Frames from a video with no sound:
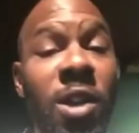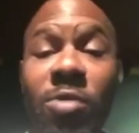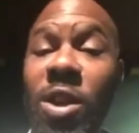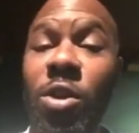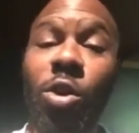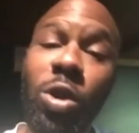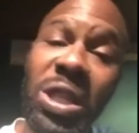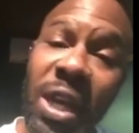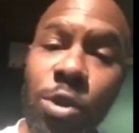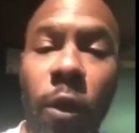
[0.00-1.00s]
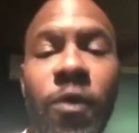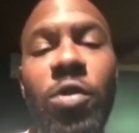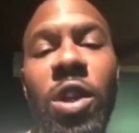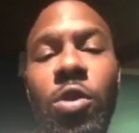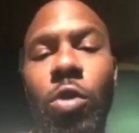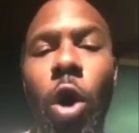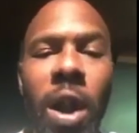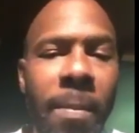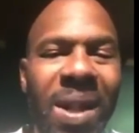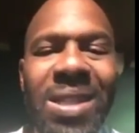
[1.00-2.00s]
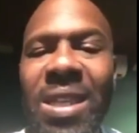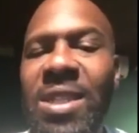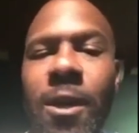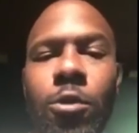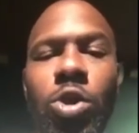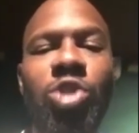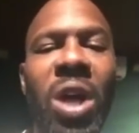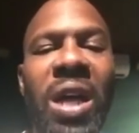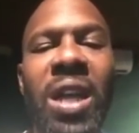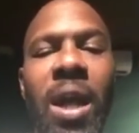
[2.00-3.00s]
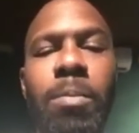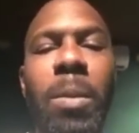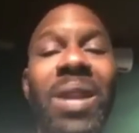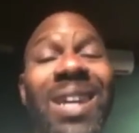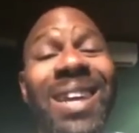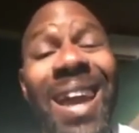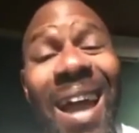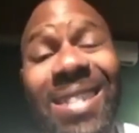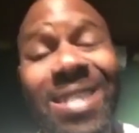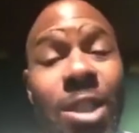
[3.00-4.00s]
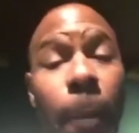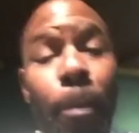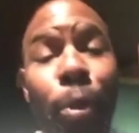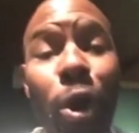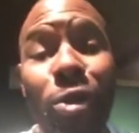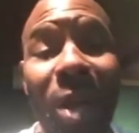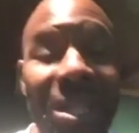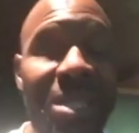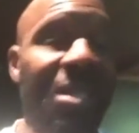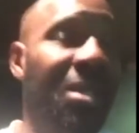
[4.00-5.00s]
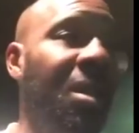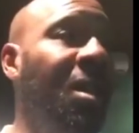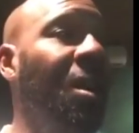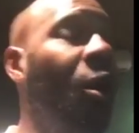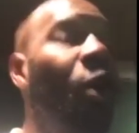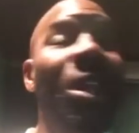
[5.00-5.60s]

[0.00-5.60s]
the radio, they go take it off the radio. All them little things they go do to try and get at me. But they can't stop progress. Or